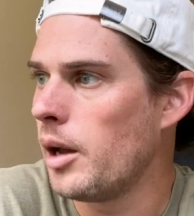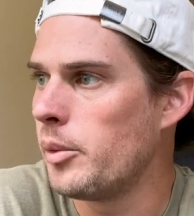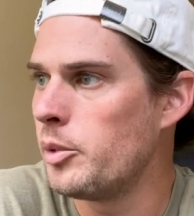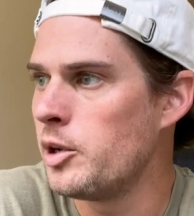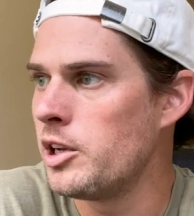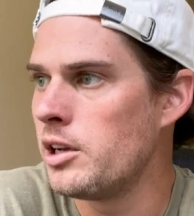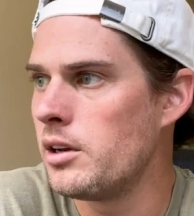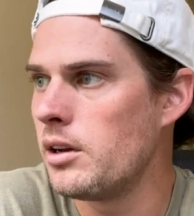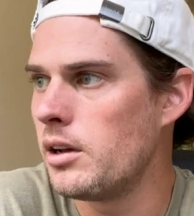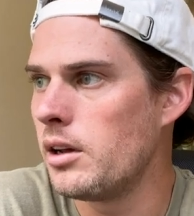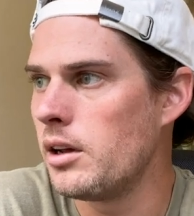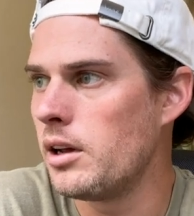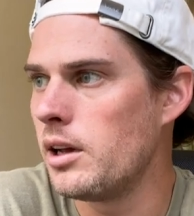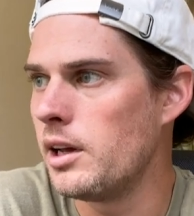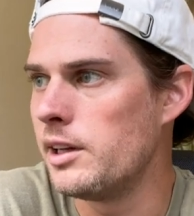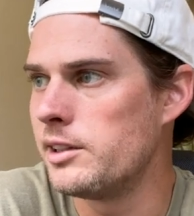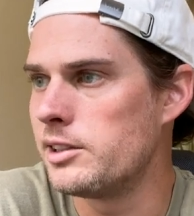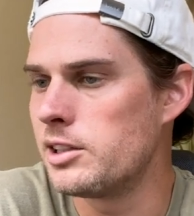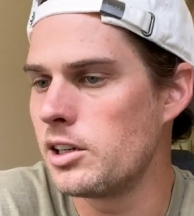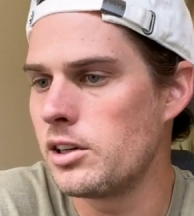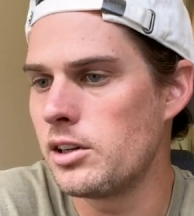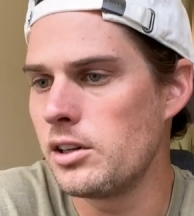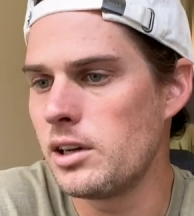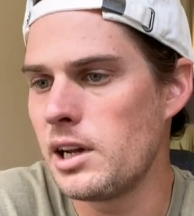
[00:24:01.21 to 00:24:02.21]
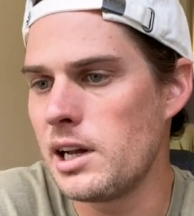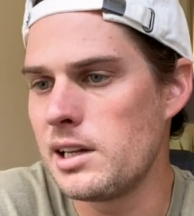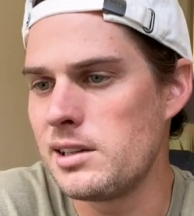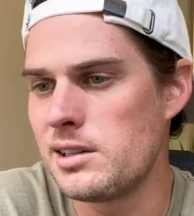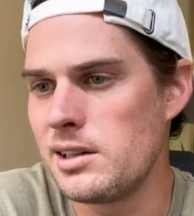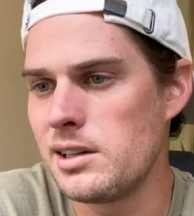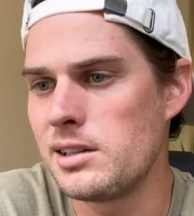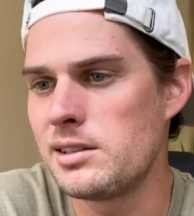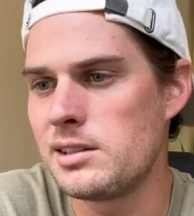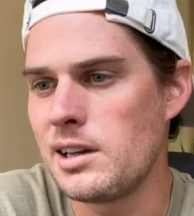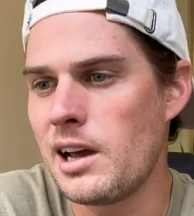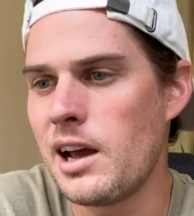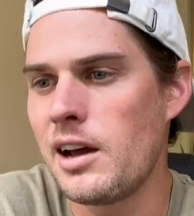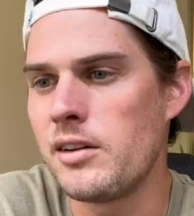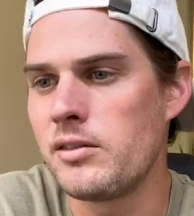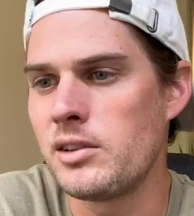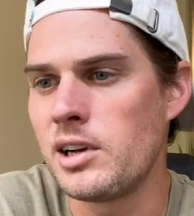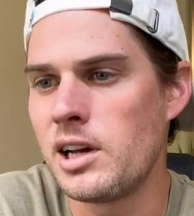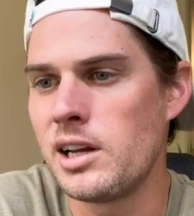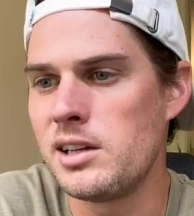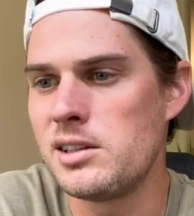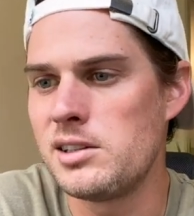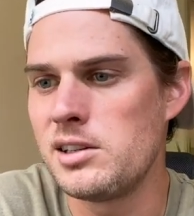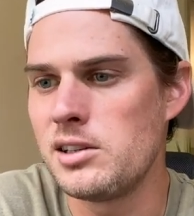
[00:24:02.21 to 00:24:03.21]
mean, it's a good idea to have
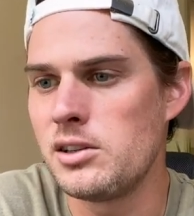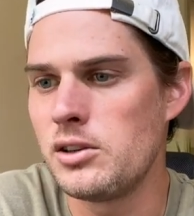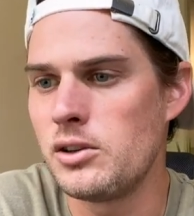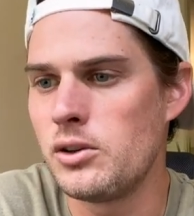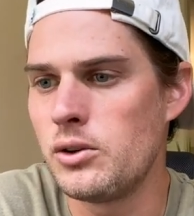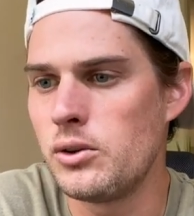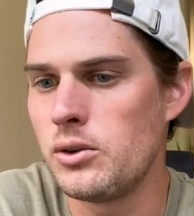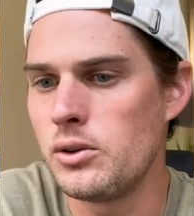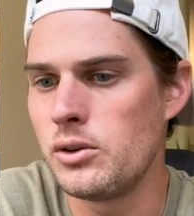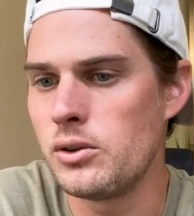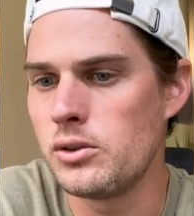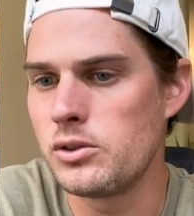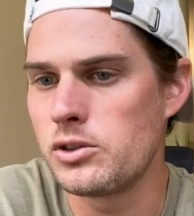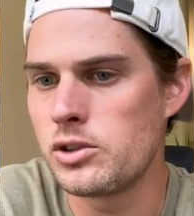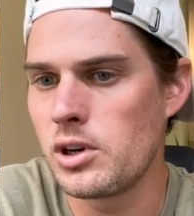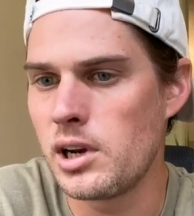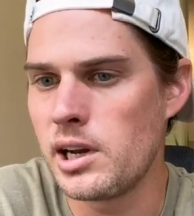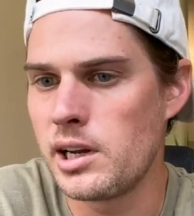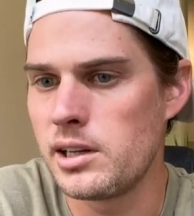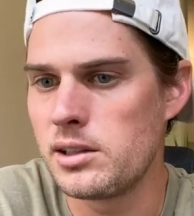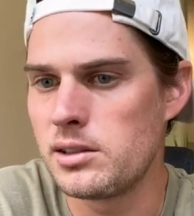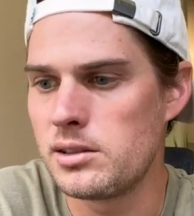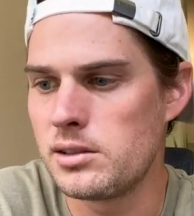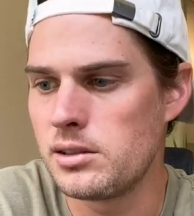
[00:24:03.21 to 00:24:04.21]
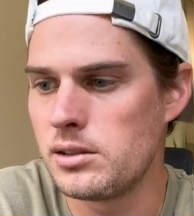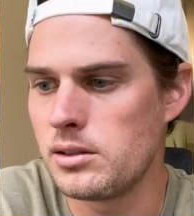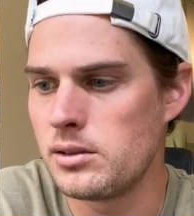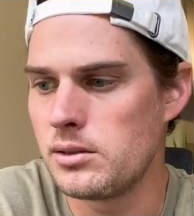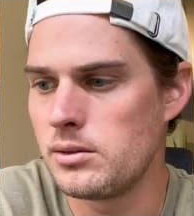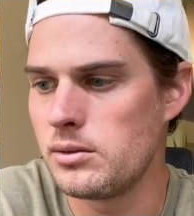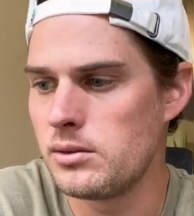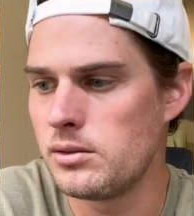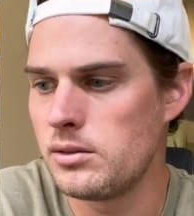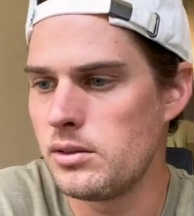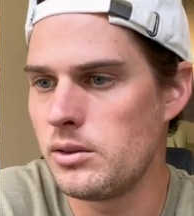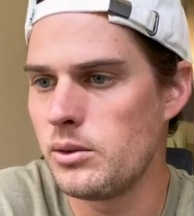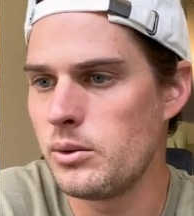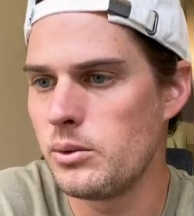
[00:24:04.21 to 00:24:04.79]
an idea who you're trying to